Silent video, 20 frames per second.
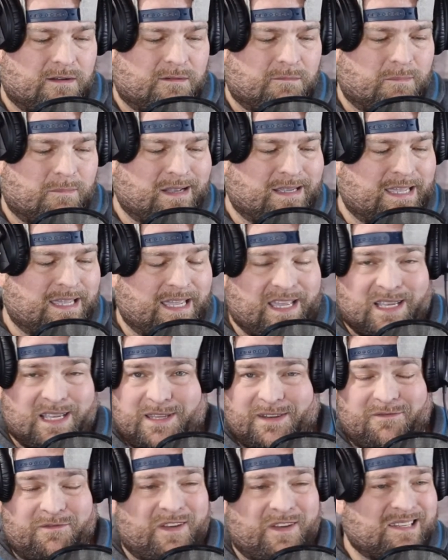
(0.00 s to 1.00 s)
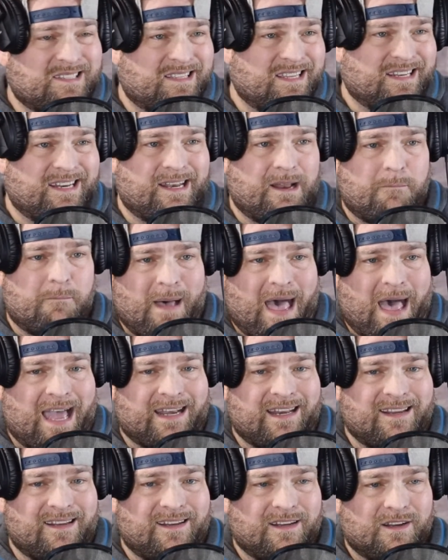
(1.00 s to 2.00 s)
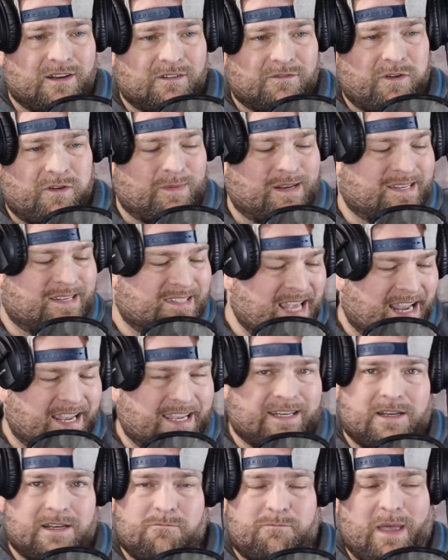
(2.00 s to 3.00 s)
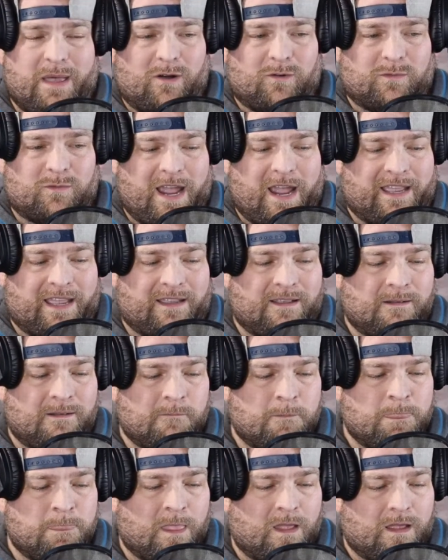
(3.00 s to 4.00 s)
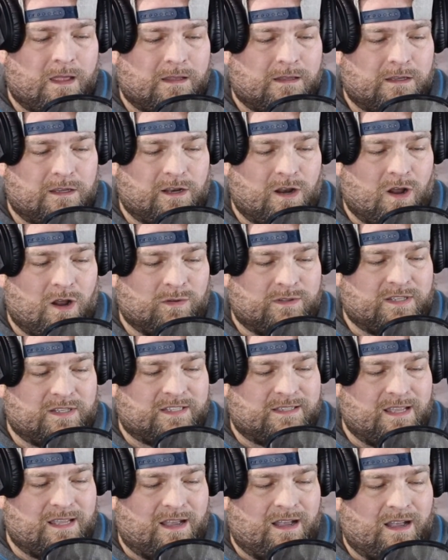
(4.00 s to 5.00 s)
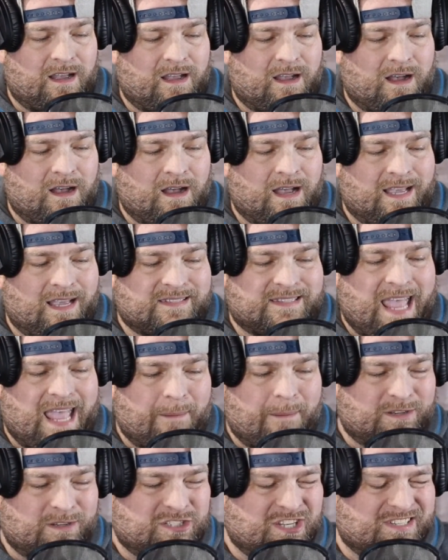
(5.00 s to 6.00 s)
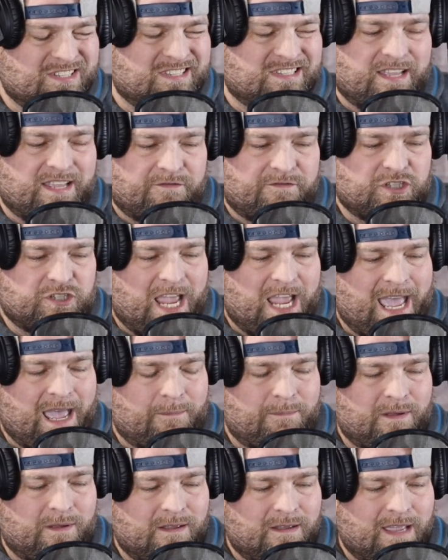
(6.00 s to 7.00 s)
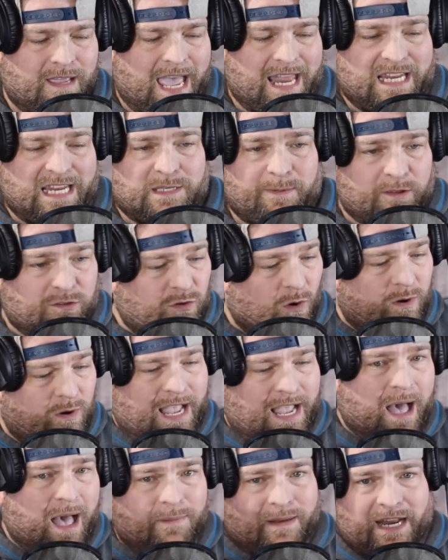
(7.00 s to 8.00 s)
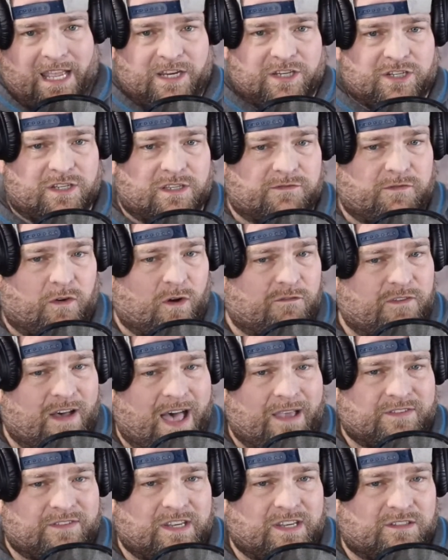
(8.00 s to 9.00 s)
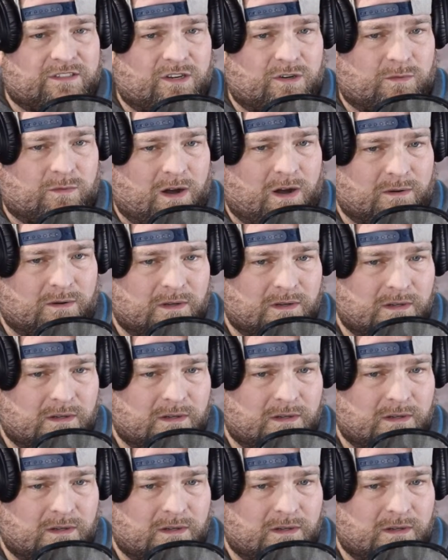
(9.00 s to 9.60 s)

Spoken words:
Mungia's invested in the body from the second the bell rang, you know, just established a stiff jab, and he's been throwing combinations 4, 5, 6 in a row.